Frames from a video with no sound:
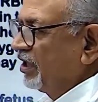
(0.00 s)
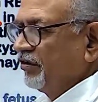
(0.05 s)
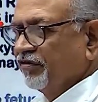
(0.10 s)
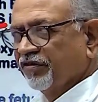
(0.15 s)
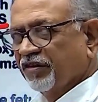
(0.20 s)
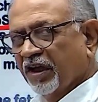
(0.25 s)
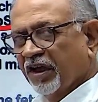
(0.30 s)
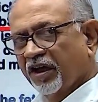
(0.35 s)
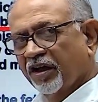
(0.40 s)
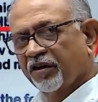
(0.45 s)

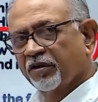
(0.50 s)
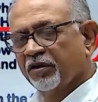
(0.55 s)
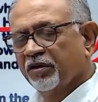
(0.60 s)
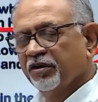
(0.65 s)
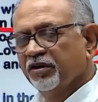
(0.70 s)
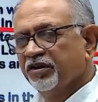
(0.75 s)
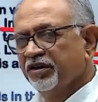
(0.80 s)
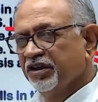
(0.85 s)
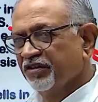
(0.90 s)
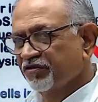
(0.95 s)
are
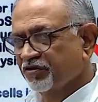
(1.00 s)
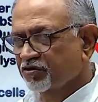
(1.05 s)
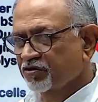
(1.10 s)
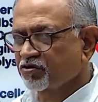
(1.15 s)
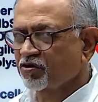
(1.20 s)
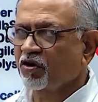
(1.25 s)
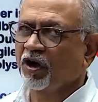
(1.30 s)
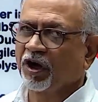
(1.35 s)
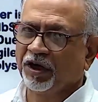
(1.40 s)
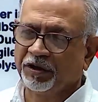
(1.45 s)

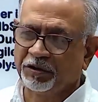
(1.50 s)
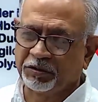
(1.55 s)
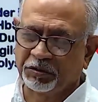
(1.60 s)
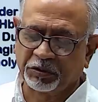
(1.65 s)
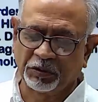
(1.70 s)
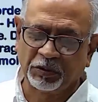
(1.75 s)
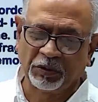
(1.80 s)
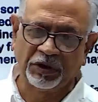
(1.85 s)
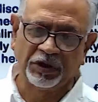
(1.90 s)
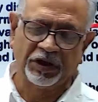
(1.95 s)
destroyed
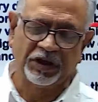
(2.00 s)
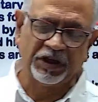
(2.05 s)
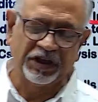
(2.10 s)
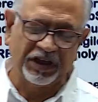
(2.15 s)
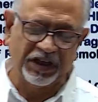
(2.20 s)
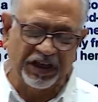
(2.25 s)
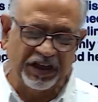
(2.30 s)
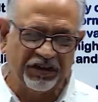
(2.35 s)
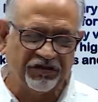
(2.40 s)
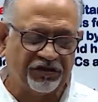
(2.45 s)

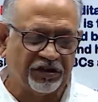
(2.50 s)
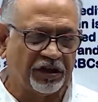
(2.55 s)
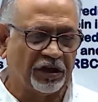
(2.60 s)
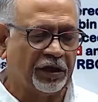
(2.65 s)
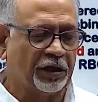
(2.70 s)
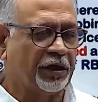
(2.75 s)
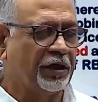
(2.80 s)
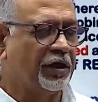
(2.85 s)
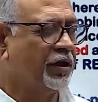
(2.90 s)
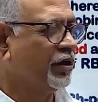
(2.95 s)

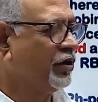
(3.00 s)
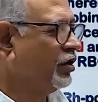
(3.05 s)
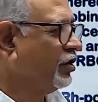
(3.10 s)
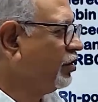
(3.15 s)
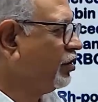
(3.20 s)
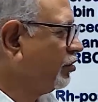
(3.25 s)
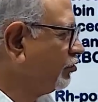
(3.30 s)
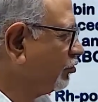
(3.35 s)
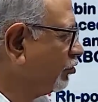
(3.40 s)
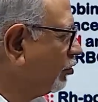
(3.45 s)
easily.
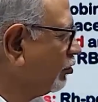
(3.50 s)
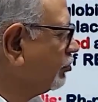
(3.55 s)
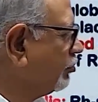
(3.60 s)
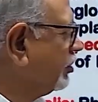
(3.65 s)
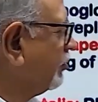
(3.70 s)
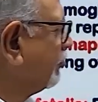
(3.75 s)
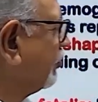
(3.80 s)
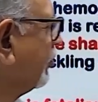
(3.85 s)
So, this is